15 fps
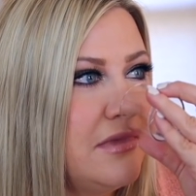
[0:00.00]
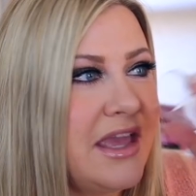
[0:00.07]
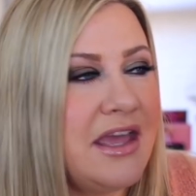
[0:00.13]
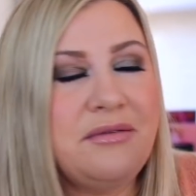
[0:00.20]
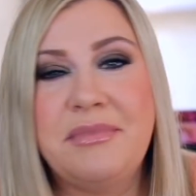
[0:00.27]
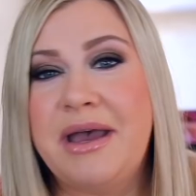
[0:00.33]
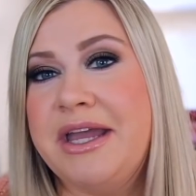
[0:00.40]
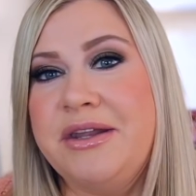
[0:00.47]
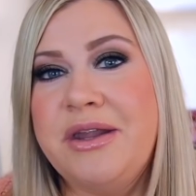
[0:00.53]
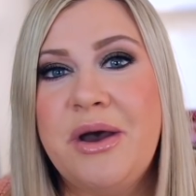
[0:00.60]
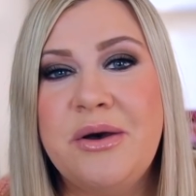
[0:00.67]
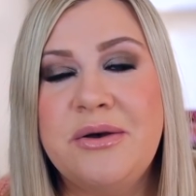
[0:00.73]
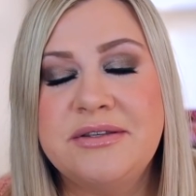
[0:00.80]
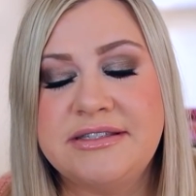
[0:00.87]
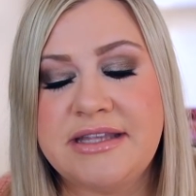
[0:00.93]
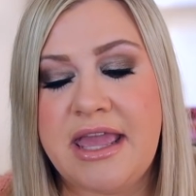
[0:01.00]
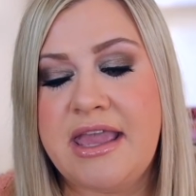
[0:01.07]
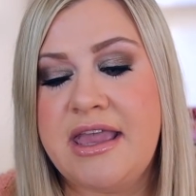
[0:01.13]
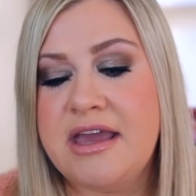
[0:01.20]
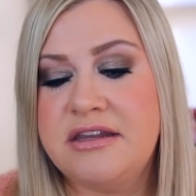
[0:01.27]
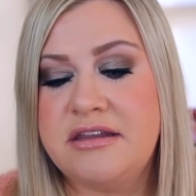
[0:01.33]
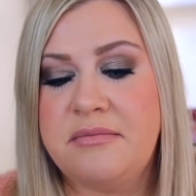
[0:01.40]
in my nose
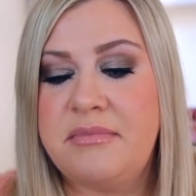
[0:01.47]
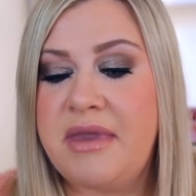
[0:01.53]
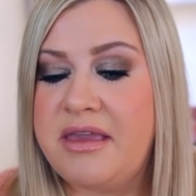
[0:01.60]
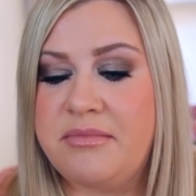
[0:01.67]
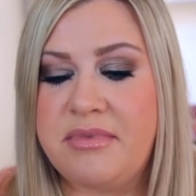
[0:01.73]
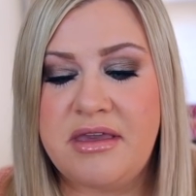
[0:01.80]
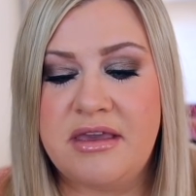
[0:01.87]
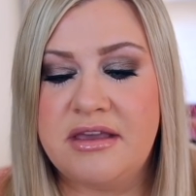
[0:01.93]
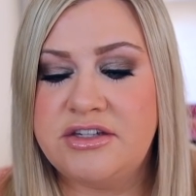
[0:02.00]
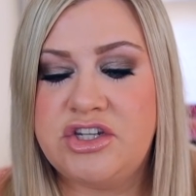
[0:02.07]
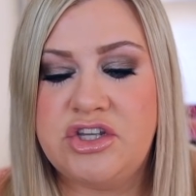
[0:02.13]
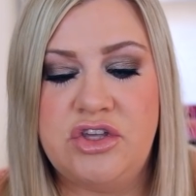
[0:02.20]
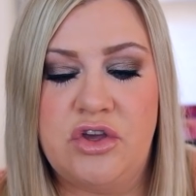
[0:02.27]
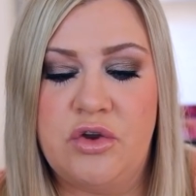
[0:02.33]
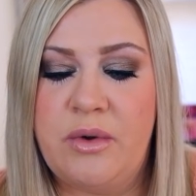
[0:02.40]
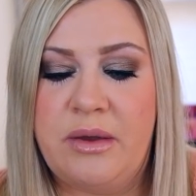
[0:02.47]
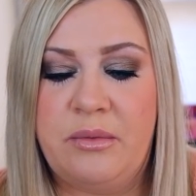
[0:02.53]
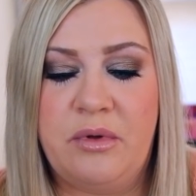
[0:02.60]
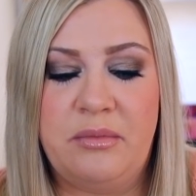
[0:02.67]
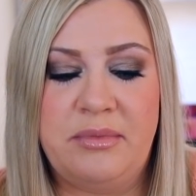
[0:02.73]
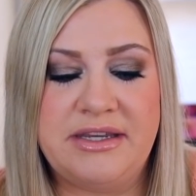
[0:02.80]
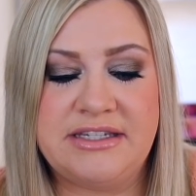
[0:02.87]
and maybe to you it
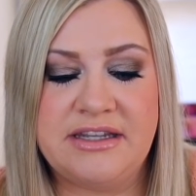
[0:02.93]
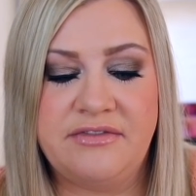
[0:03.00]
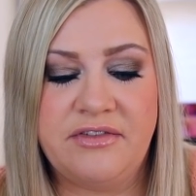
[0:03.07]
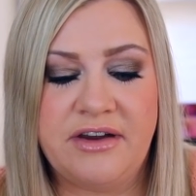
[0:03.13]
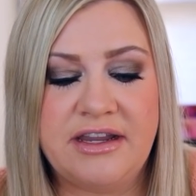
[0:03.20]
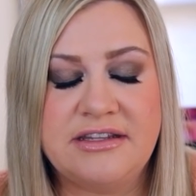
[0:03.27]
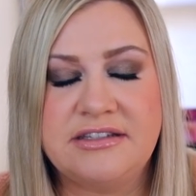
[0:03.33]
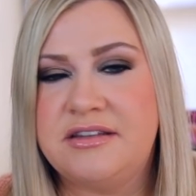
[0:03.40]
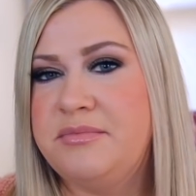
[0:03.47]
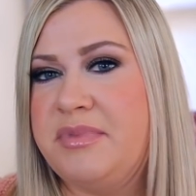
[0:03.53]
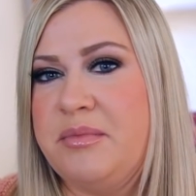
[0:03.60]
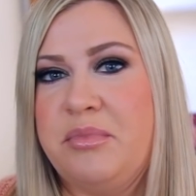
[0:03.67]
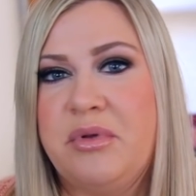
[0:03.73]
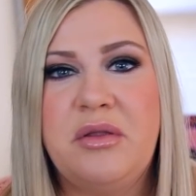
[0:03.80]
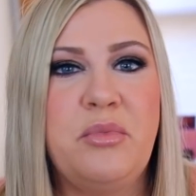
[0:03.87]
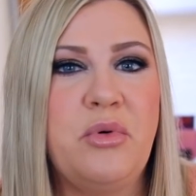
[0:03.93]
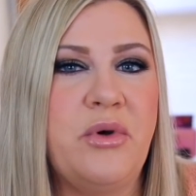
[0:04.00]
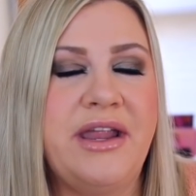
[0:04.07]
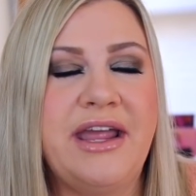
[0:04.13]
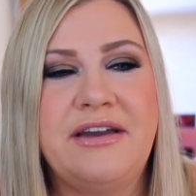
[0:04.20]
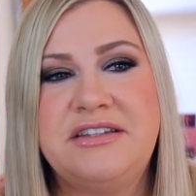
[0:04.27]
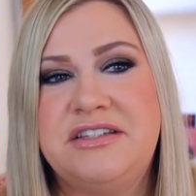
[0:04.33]
will be different. Some people
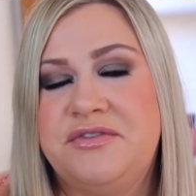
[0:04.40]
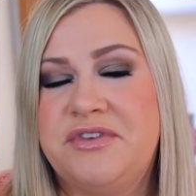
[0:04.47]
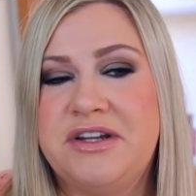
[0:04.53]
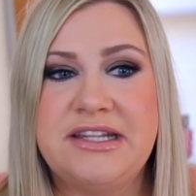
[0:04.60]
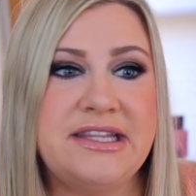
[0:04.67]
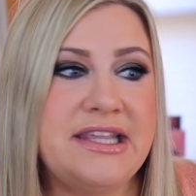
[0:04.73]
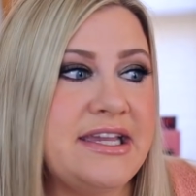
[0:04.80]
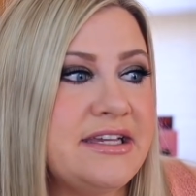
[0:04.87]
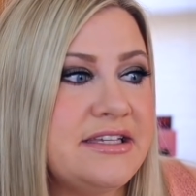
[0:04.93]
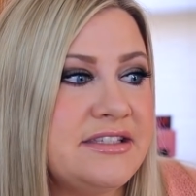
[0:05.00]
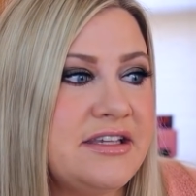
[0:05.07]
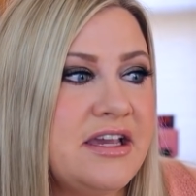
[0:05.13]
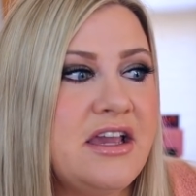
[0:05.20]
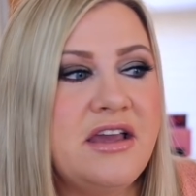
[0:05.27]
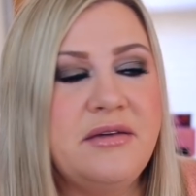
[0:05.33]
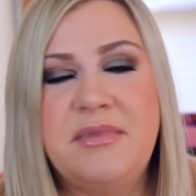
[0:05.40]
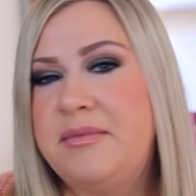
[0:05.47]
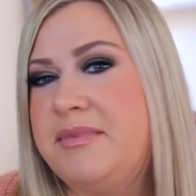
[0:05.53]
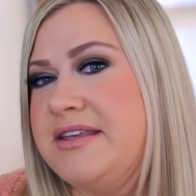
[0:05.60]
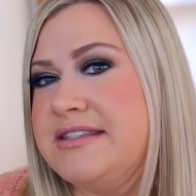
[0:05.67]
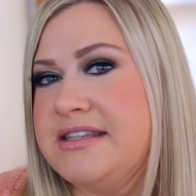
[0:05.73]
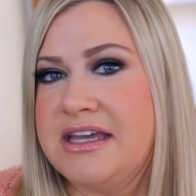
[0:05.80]
point out different things,
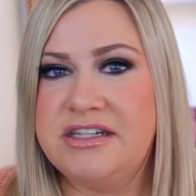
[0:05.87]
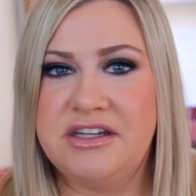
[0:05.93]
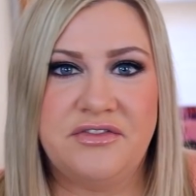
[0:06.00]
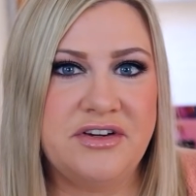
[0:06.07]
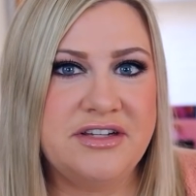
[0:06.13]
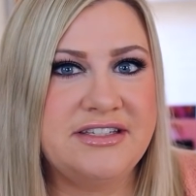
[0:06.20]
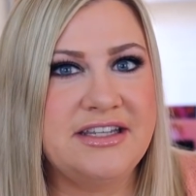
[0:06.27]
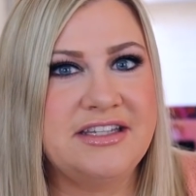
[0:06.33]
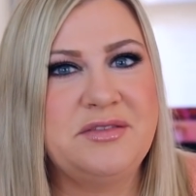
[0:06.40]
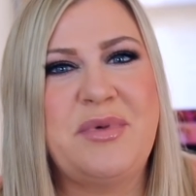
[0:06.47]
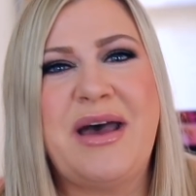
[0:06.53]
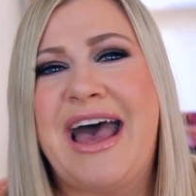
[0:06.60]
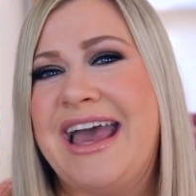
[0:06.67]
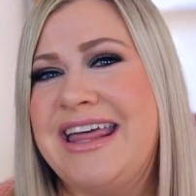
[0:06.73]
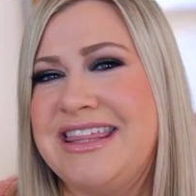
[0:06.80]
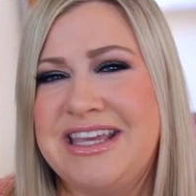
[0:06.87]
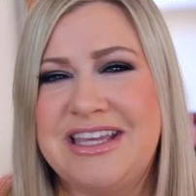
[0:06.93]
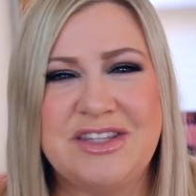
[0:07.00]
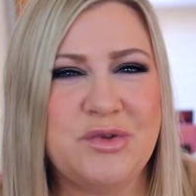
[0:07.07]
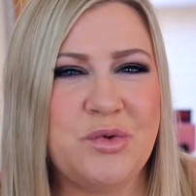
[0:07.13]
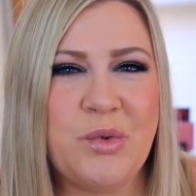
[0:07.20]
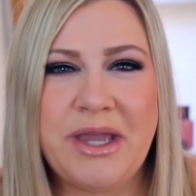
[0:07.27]
maybe slight differences, but I think
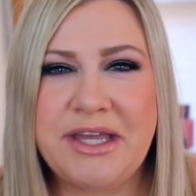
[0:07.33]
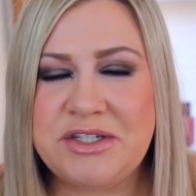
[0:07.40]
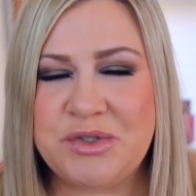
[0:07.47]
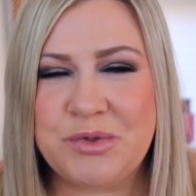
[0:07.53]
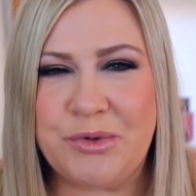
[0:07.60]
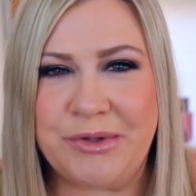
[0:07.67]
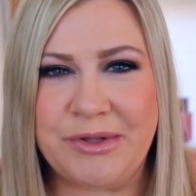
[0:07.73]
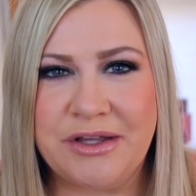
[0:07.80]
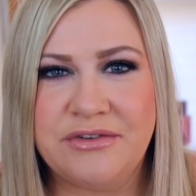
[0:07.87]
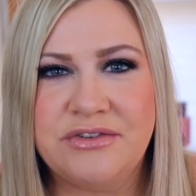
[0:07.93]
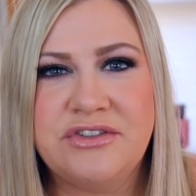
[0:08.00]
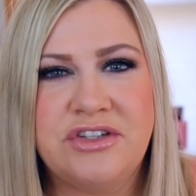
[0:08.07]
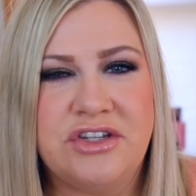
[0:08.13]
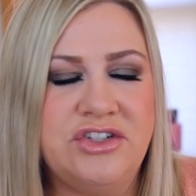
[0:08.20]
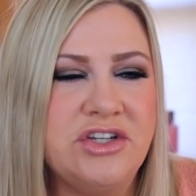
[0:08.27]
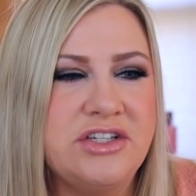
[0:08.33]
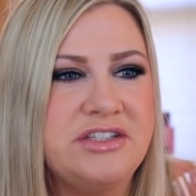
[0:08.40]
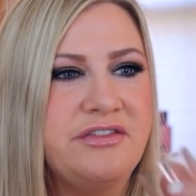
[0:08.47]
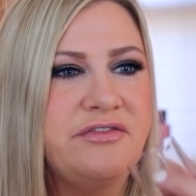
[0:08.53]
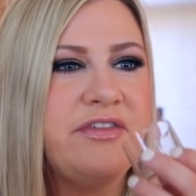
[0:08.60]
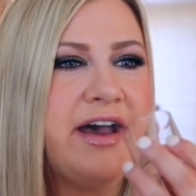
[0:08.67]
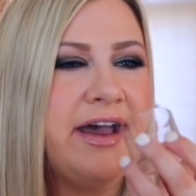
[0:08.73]
it's way too close to
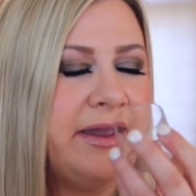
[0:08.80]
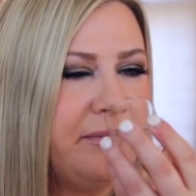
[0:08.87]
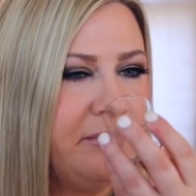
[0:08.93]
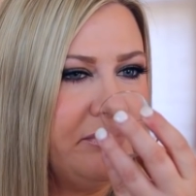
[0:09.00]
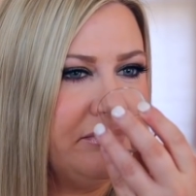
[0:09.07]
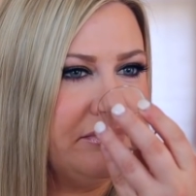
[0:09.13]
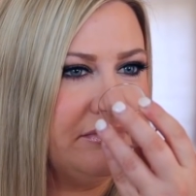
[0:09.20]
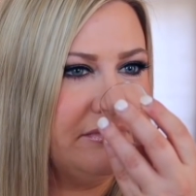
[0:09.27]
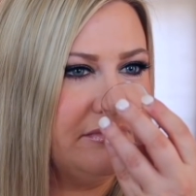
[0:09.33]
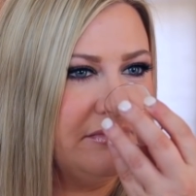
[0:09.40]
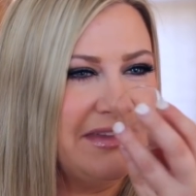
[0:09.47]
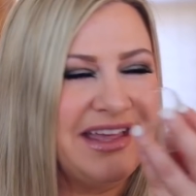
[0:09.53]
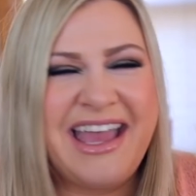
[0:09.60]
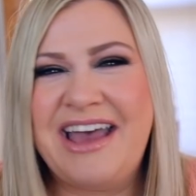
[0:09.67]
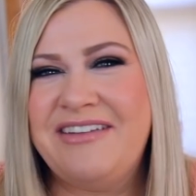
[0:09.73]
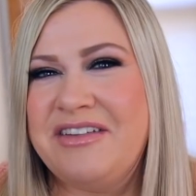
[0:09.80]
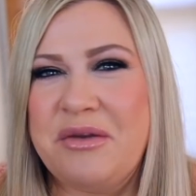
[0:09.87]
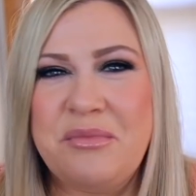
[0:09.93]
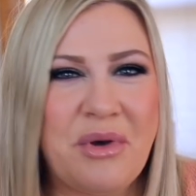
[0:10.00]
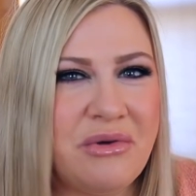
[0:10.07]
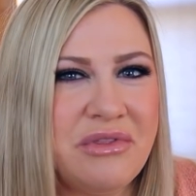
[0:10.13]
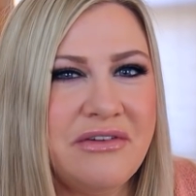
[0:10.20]
justify
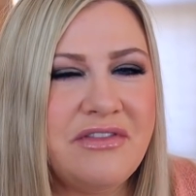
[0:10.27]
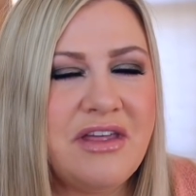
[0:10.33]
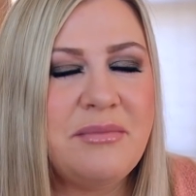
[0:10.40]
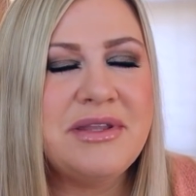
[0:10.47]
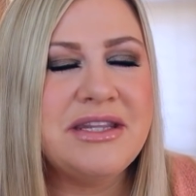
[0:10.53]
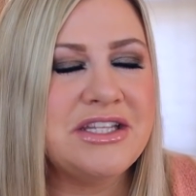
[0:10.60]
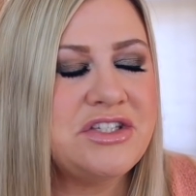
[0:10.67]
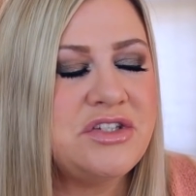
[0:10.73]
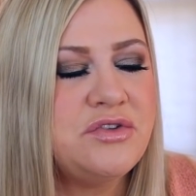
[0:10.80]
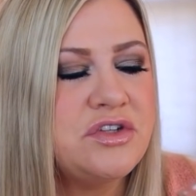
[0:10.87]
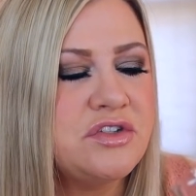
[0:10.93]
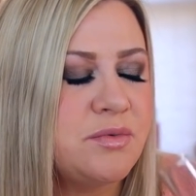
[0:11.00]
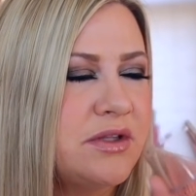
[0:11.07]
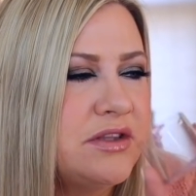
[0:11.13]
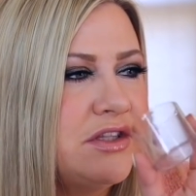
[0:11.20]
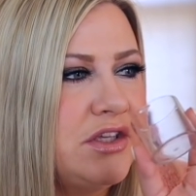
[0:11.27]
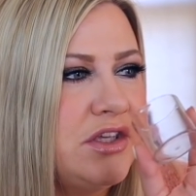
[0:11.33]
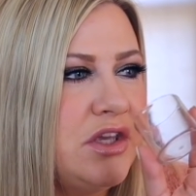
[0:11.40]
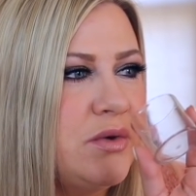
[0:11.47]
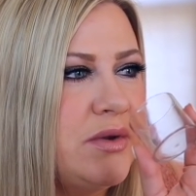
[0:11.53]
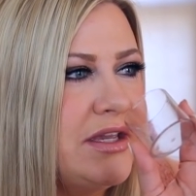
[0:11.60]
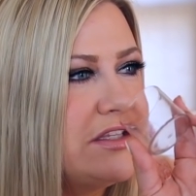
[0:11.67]
having both of them unless you just want the
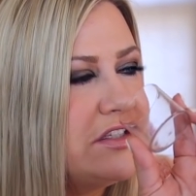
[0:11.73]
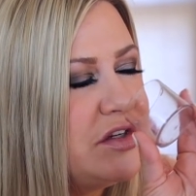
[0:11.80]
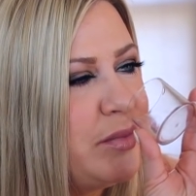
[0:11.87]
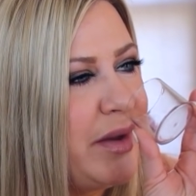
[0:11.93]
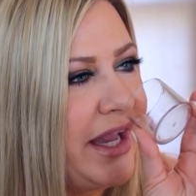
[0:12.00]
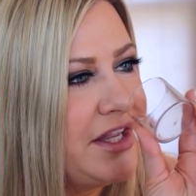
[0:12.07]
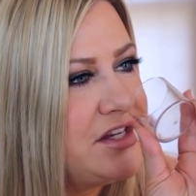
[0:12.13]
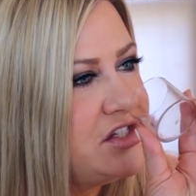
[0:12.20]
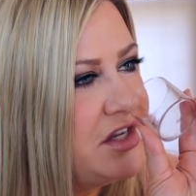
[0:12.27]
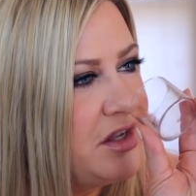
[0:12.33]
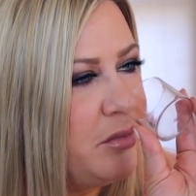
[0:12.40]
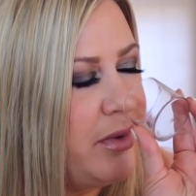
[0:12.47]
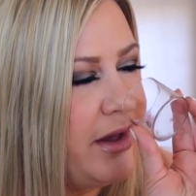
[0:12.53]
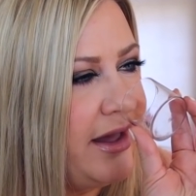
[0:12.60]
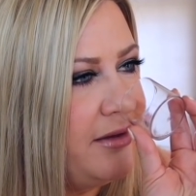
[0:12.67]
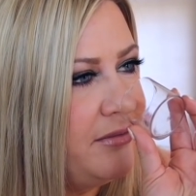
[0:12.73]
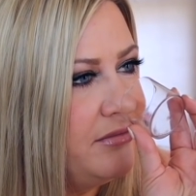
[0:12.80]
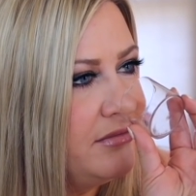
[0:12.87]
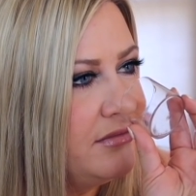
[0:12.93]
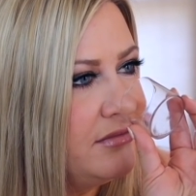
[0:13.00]
cute Easter packaging, but